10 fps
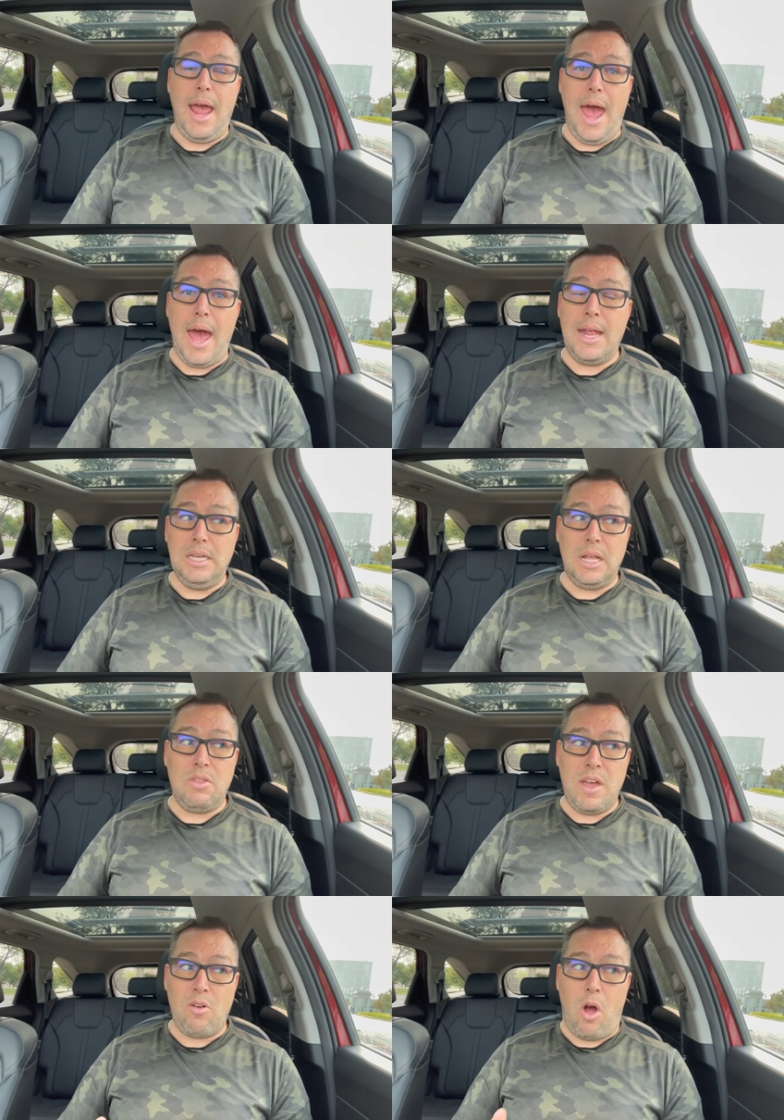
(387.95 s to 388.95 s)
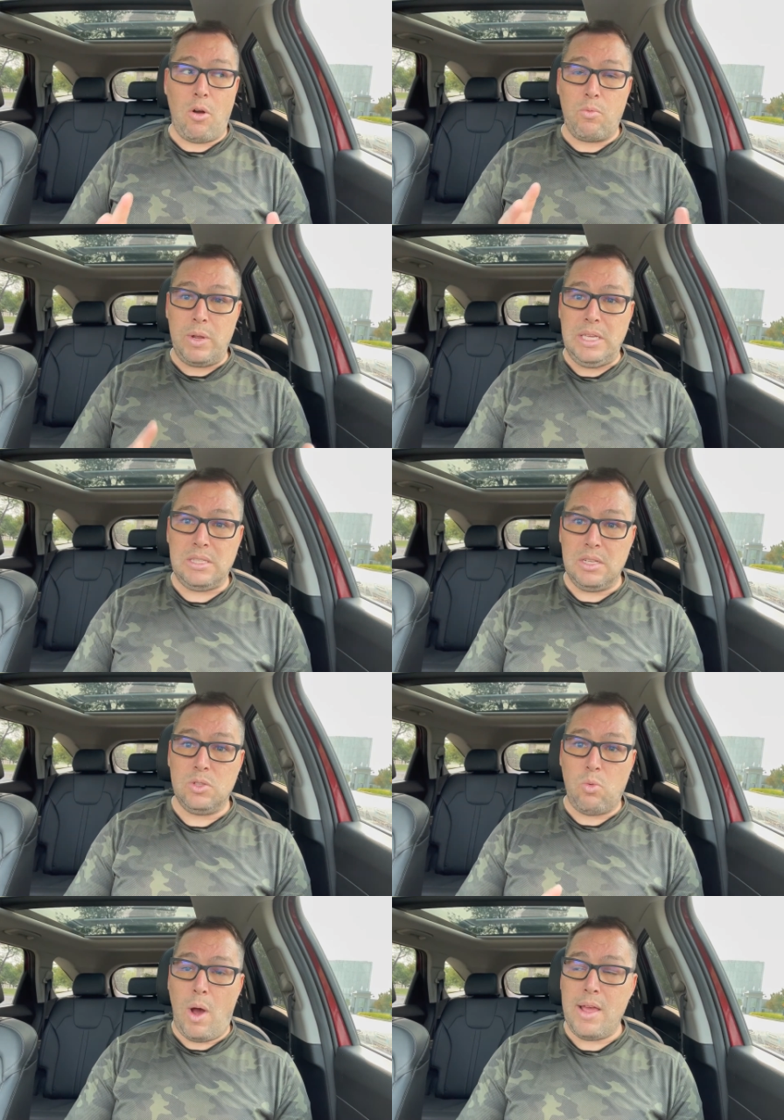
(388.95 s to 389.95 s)
And there are reasons
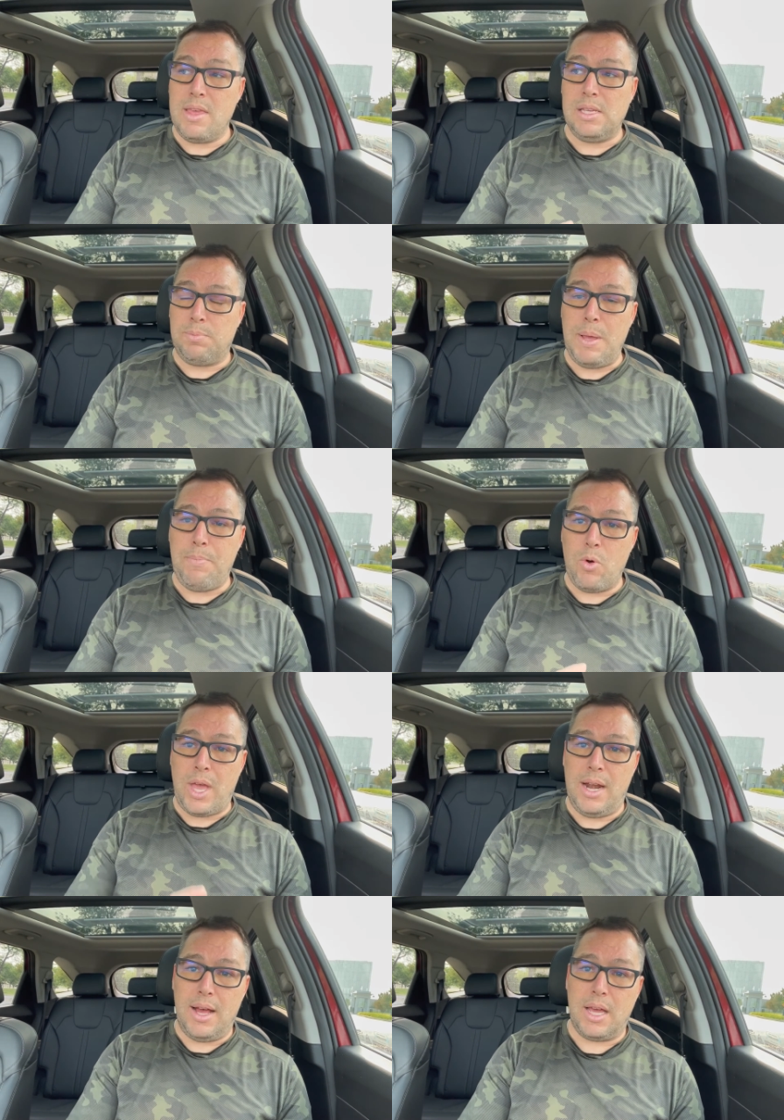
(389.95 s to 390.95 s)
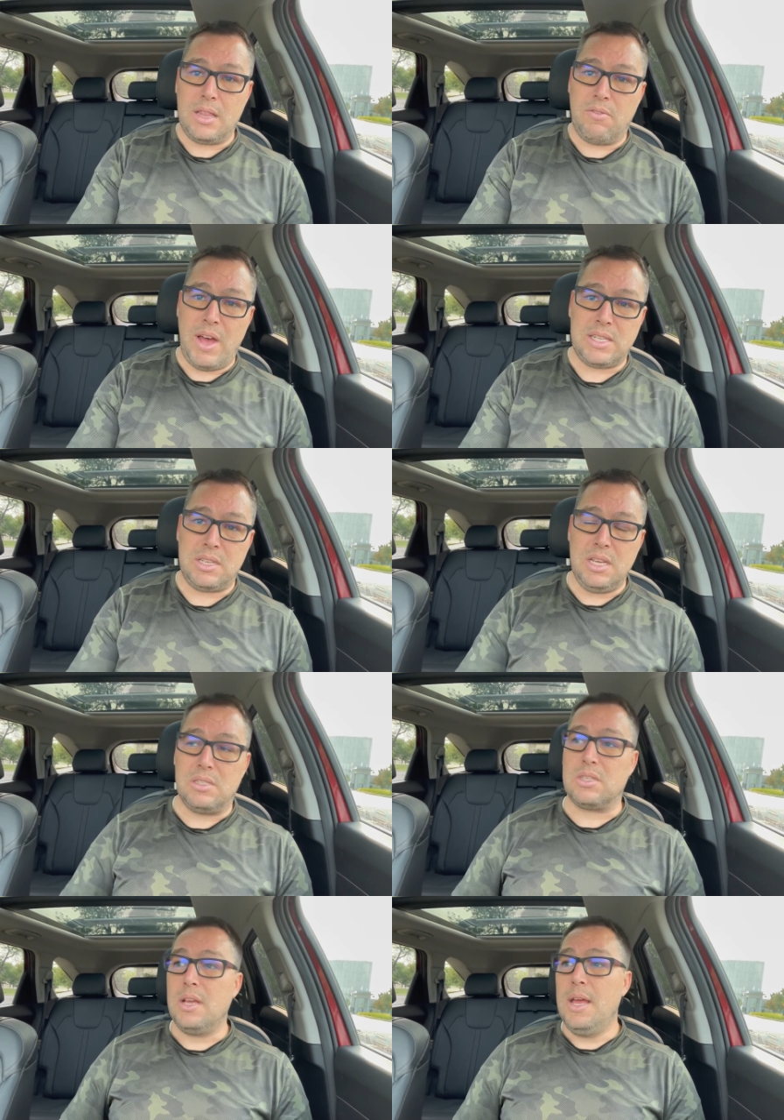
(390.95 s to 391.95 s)
why these people cannot get the
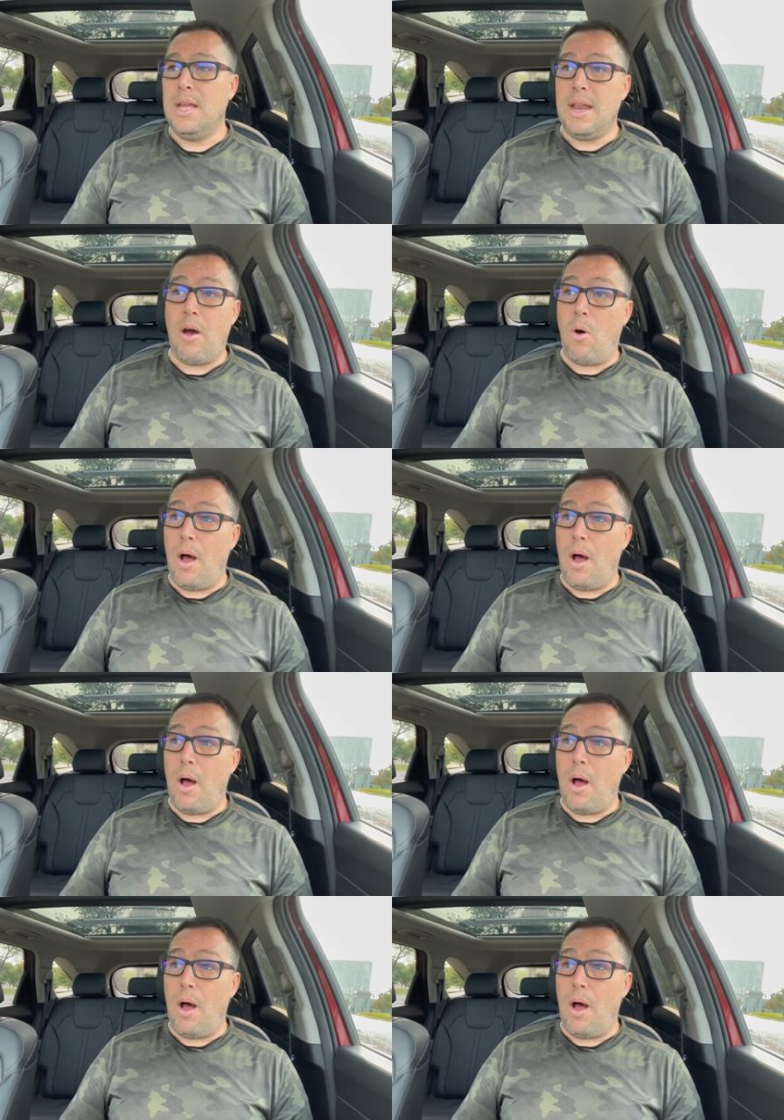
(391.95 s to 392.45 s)
vaccines. Now,